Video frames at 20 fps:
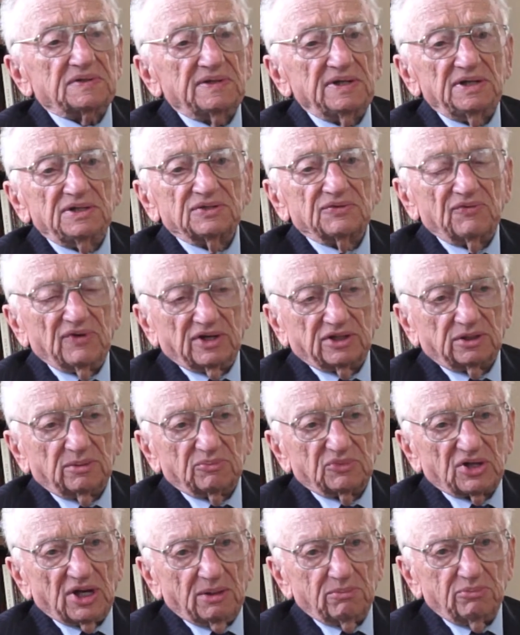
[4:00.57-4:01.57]
these
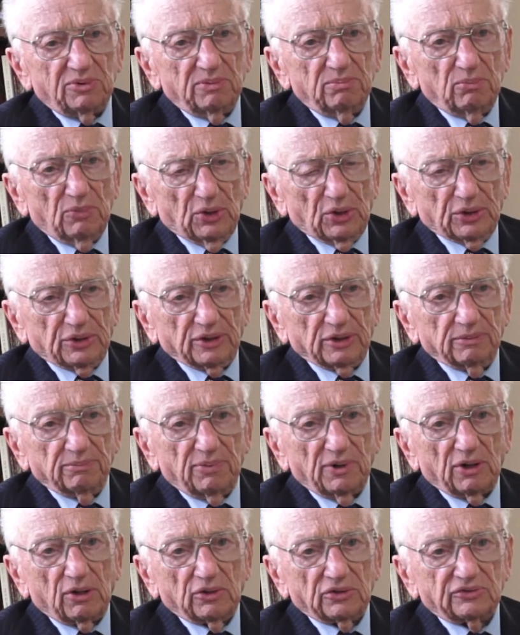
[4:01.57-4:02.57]
victims had been murdered
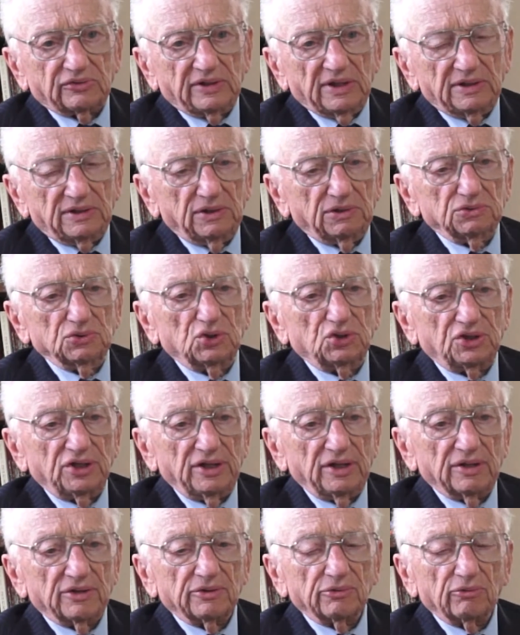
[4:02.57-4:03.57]
because they didn't
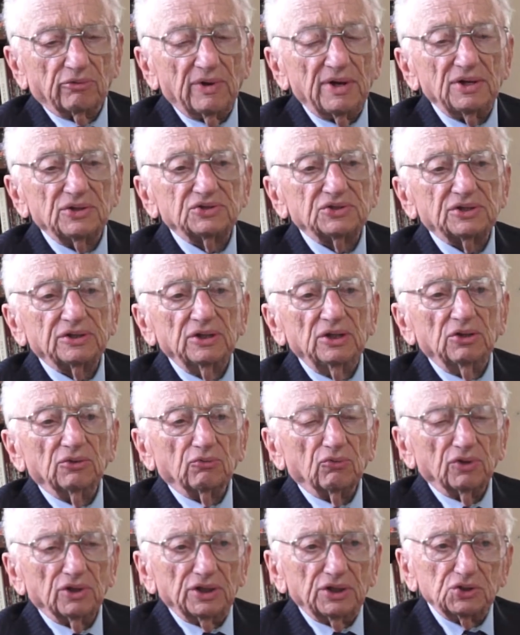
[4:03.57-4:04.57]
share the race,
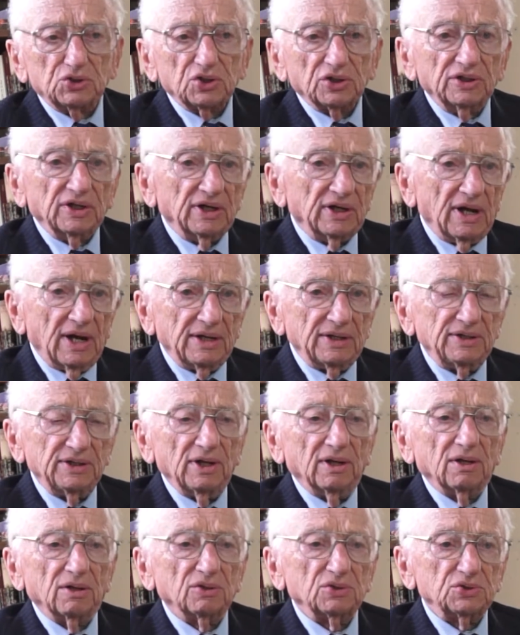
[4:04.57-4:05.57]
religion, and
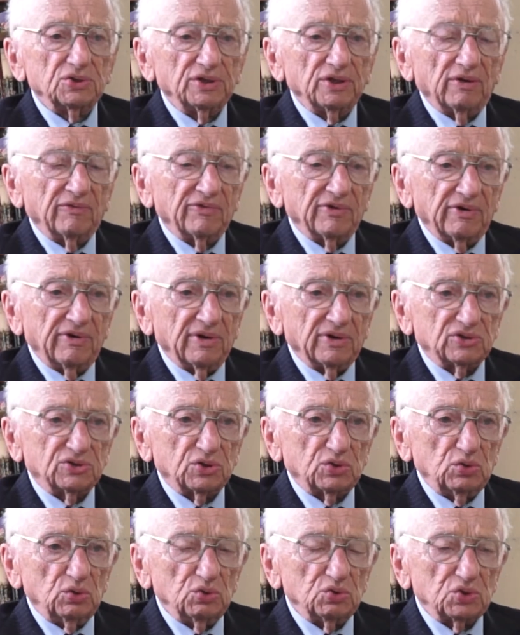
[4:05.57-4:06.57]
ideology of their
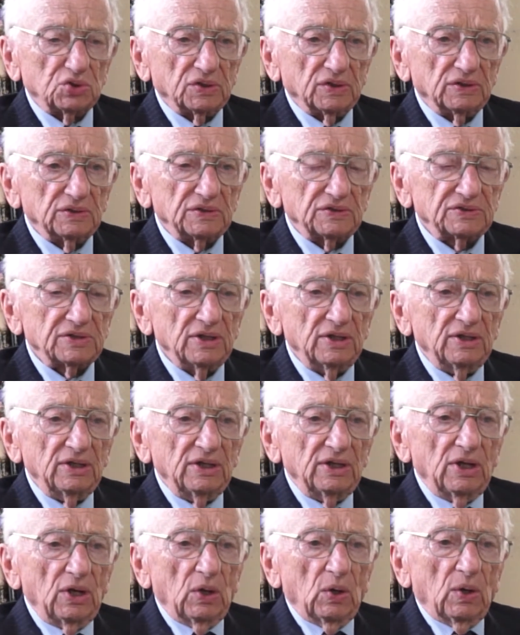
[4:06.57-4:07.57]
executioners,
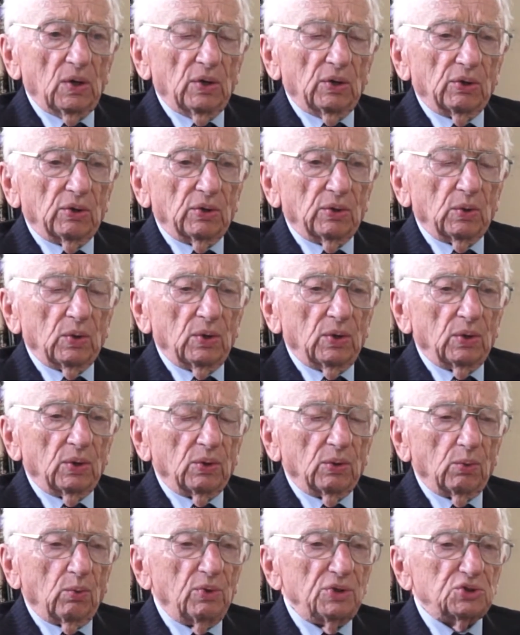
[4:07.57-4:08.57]

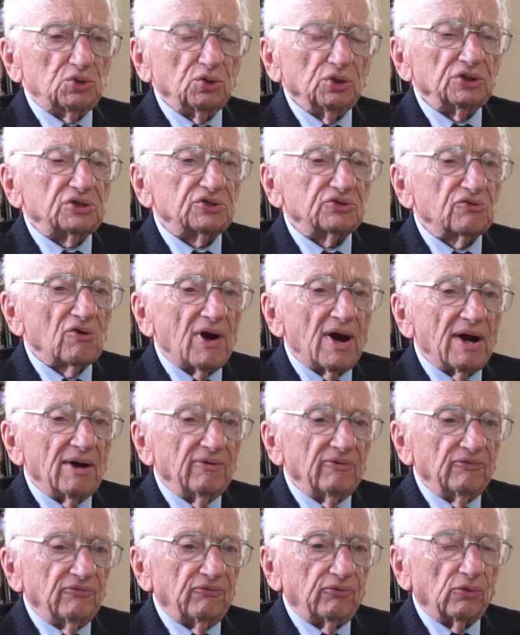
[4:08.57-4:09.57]
we should
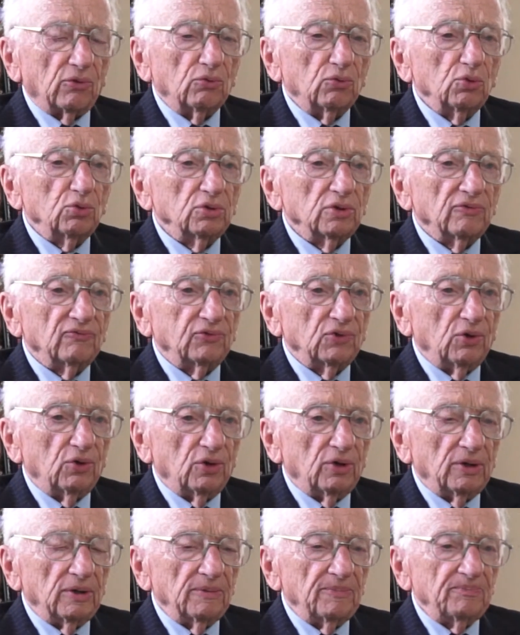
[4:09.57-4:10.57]
strive for rule of
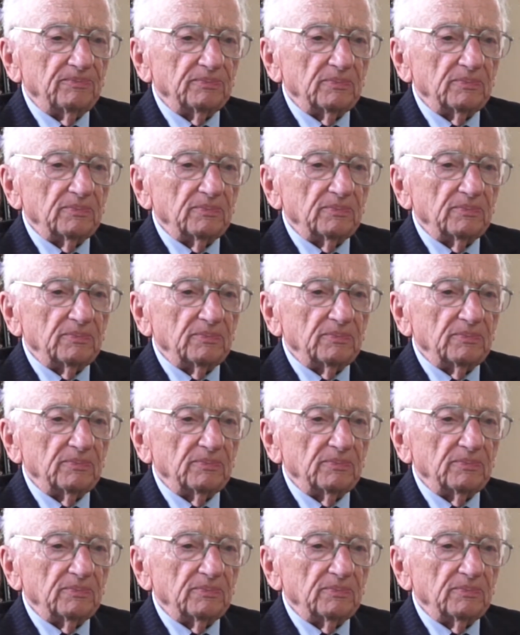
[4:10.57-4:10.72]
law,